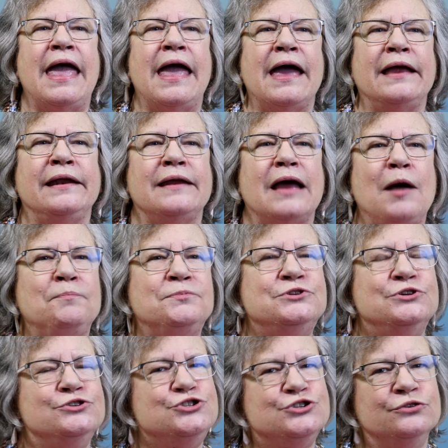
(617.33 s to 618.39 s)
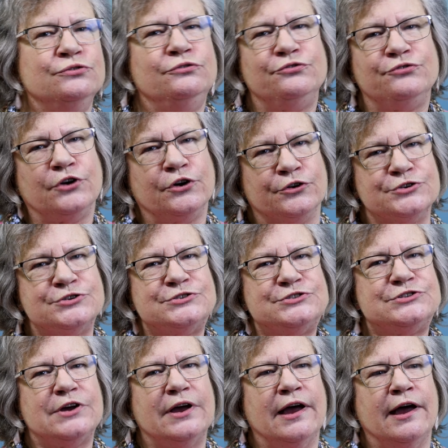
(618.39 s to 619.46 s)
and up to June
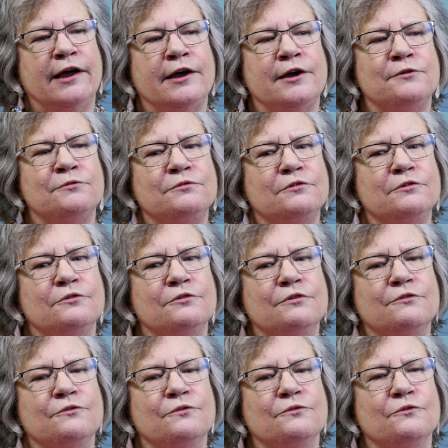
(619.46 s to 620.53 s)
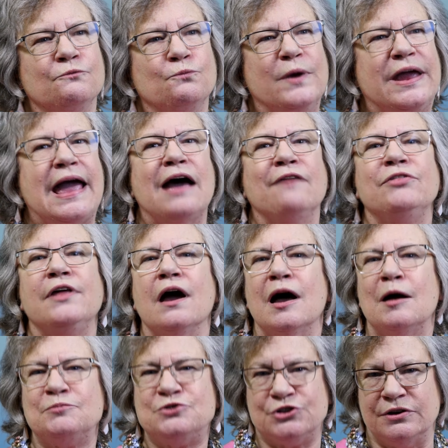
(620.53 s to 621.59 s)
1st, we have the
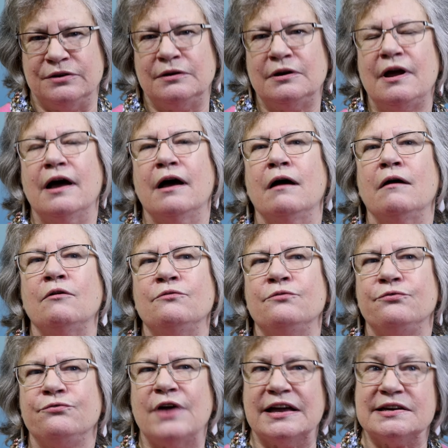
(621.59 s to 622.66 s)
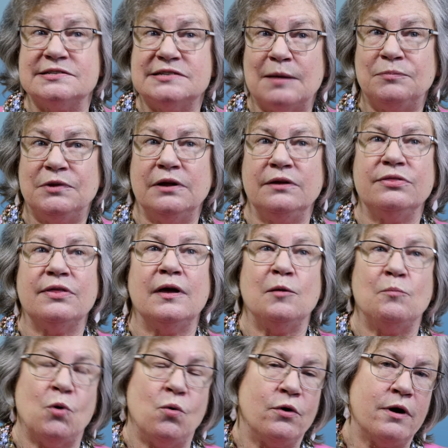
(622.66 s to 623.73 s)
option of accepting
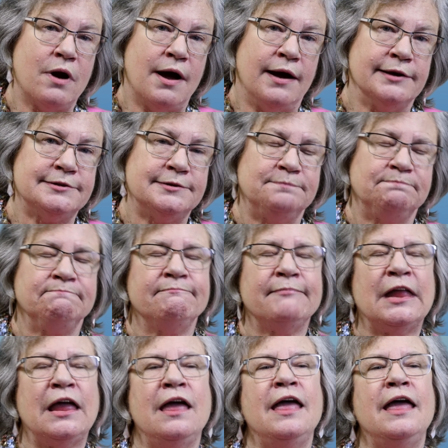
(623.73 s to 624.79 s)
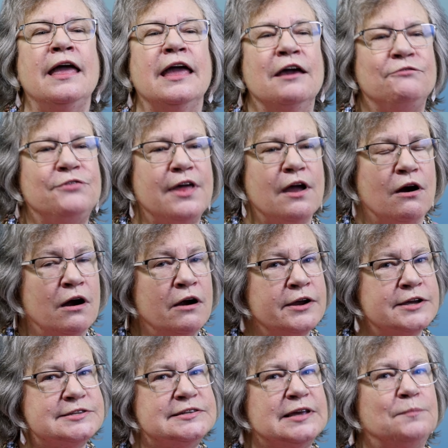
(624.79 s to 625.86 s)
them or not. If they are
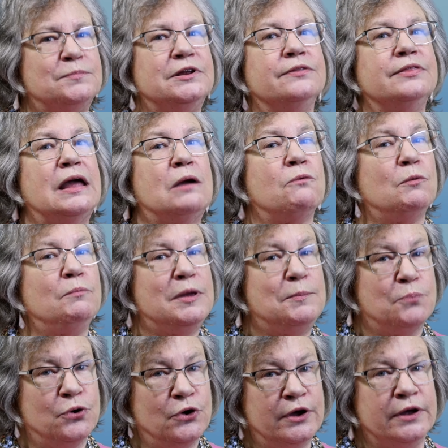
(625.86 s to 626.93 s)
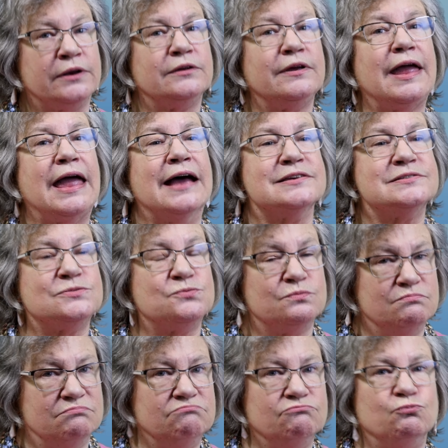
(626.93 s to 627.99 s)
accepted, they will be put as
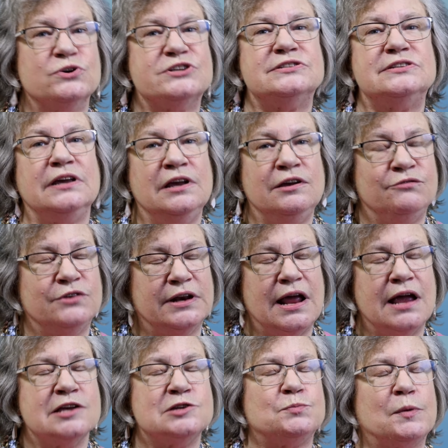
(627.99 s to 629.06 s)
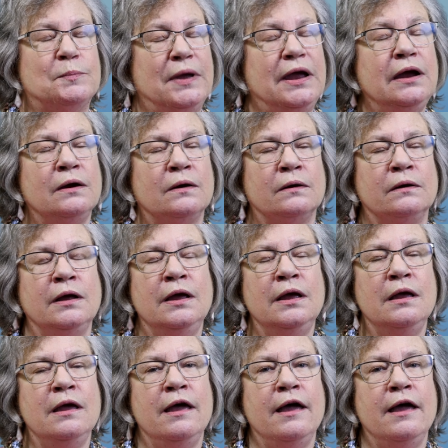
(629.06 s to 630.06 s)
received and as prepared